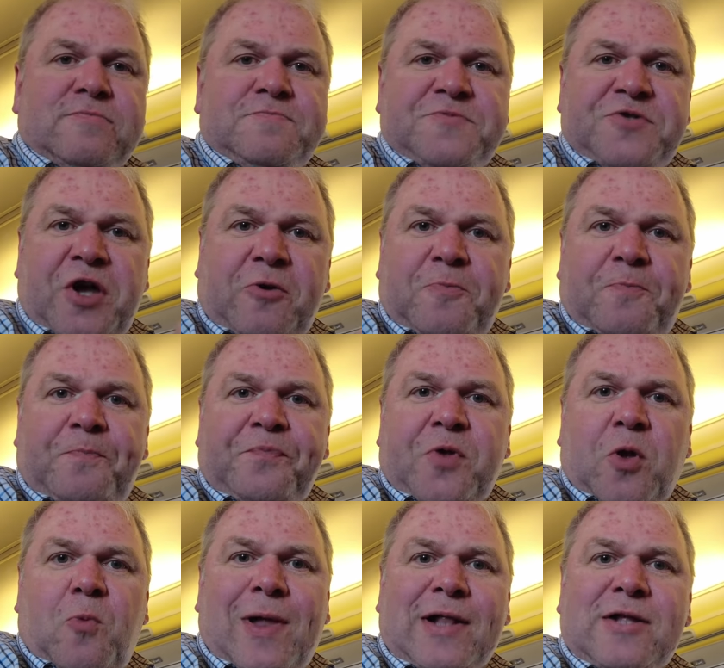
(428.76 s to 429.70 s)
So,
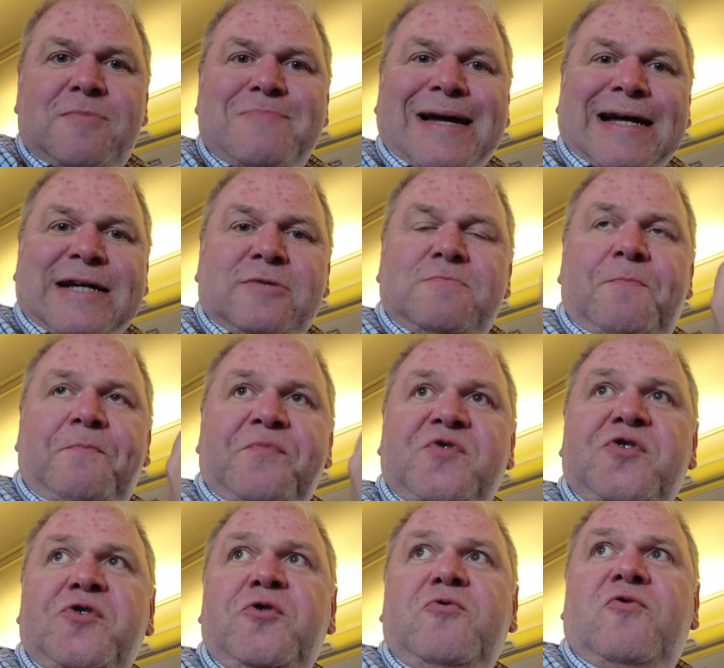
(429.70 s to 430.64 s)
welcome back
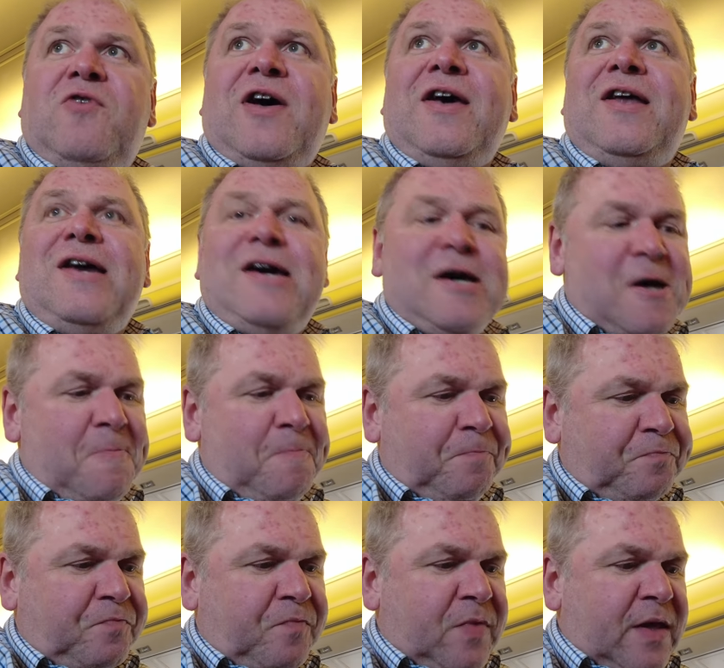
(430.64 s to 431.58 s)
to Ryanair
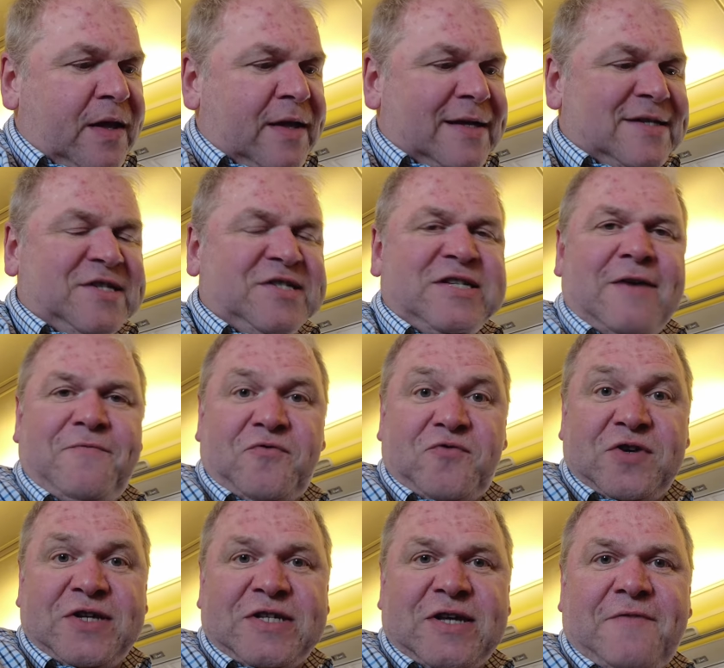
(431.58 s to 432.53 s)

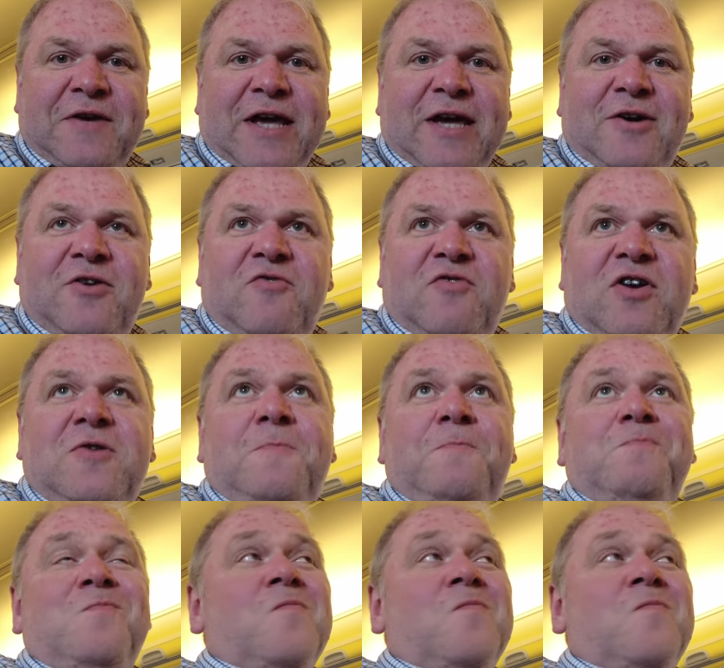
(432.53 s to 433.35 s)
737-800.